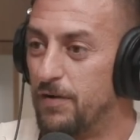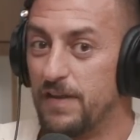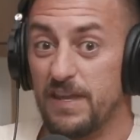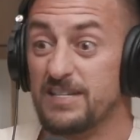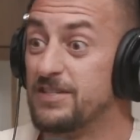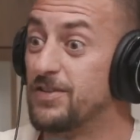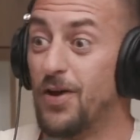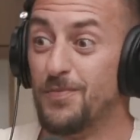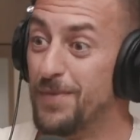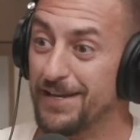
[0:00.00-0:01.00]
And there's
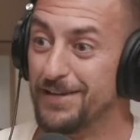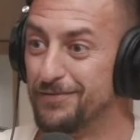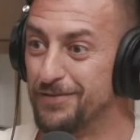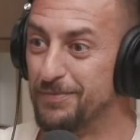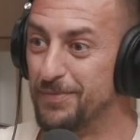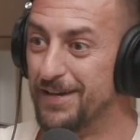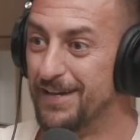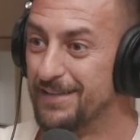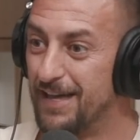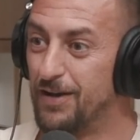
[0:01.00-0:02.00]
so many of them
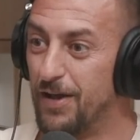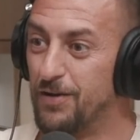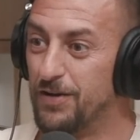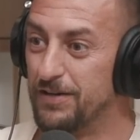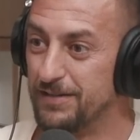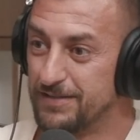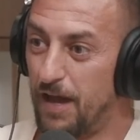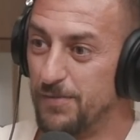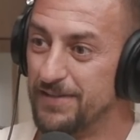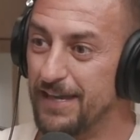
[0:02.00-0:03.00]
that are going on
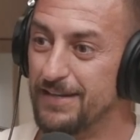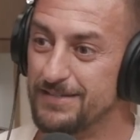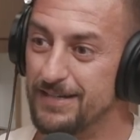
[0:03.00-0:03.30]
simultaneously.